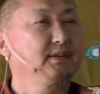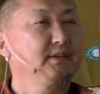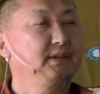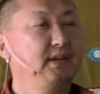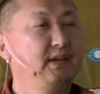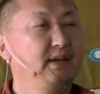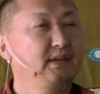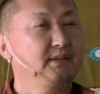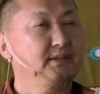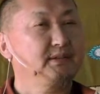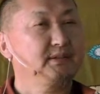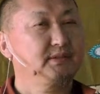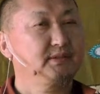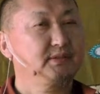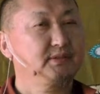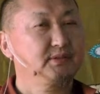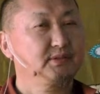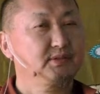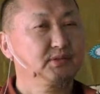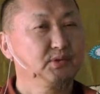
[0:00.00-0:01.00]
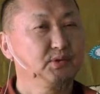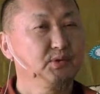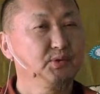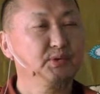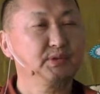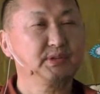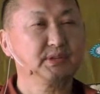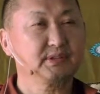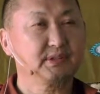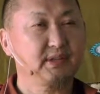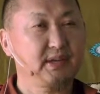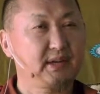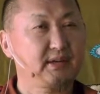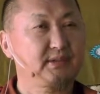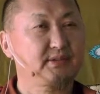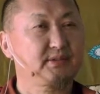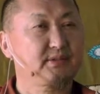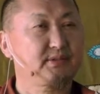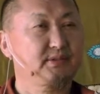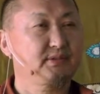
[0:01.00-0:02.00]
And according
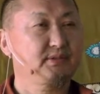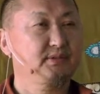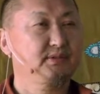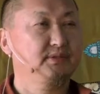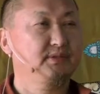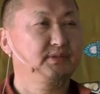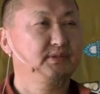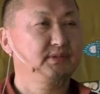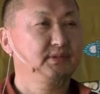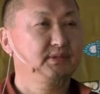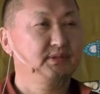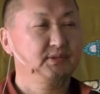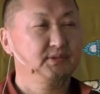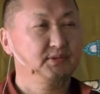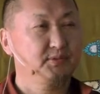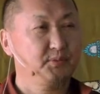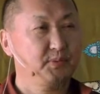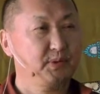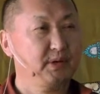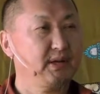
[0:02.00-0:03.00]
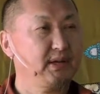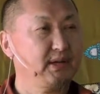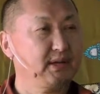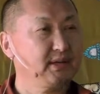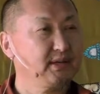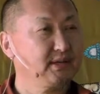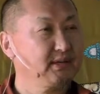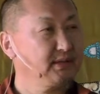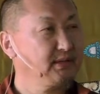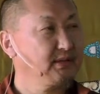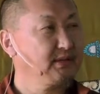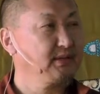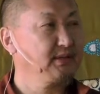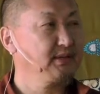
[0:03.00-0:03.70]
that, when I